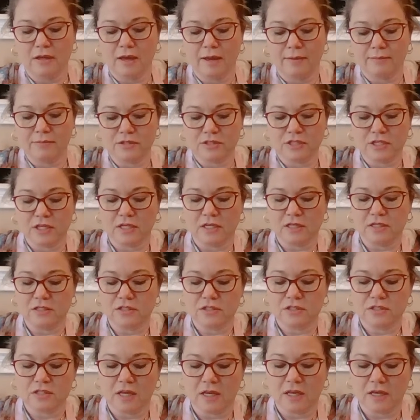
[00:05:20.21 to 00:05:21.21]
I'm just
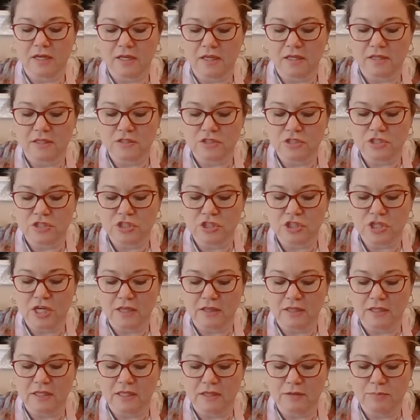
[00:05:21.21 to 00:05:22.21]
going to kind of
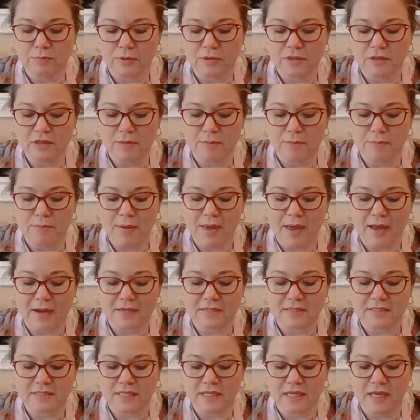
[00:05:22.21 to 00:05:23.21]
gently put them
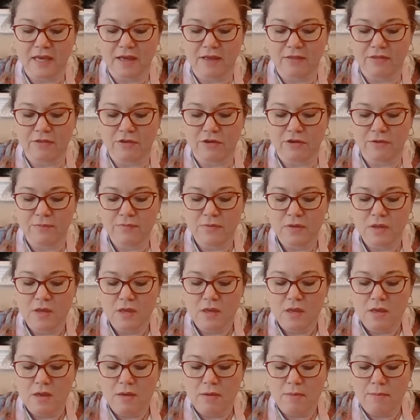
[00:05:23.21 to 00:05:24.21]
back together.
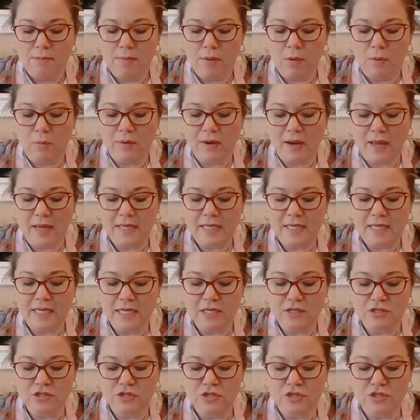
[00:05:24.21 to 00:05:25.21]
But what I
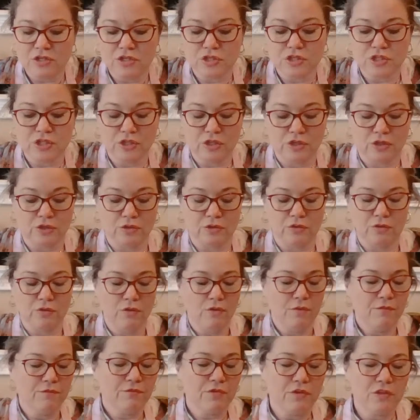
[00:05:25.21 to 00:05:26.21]
need you to
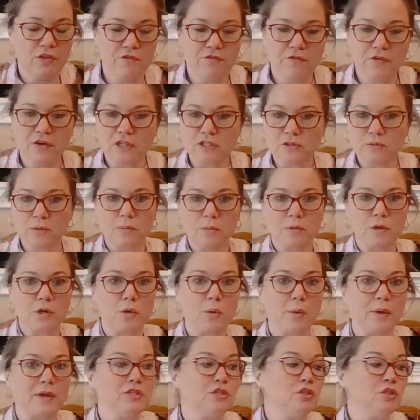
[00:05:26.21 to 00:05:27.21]
do, for the first one, we're
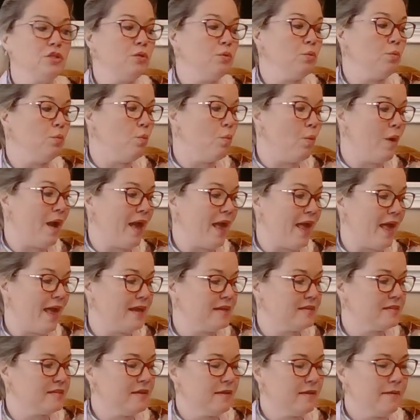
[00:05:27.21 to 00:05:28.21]
going to
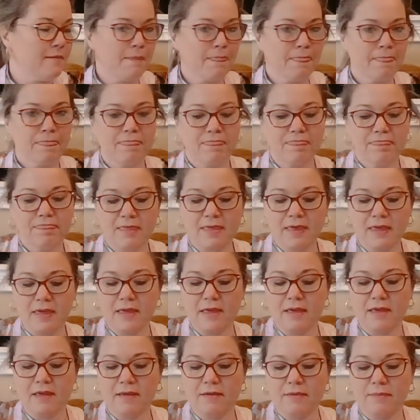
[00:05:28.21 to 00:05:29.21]
wet
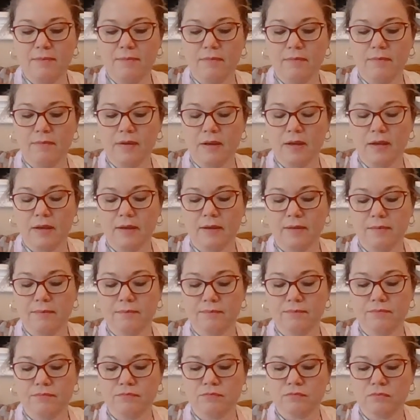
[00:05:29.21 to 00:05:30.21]
the
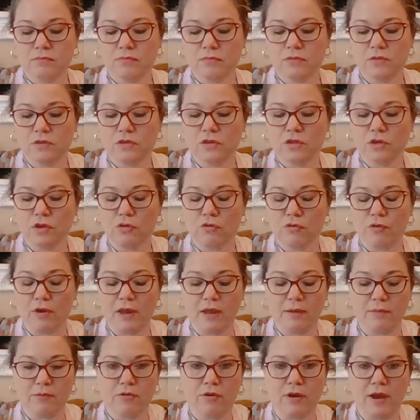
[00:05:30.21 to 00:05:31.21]

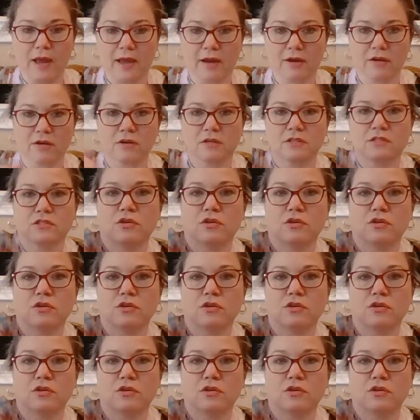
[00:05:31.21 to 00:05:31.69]
graham cracker.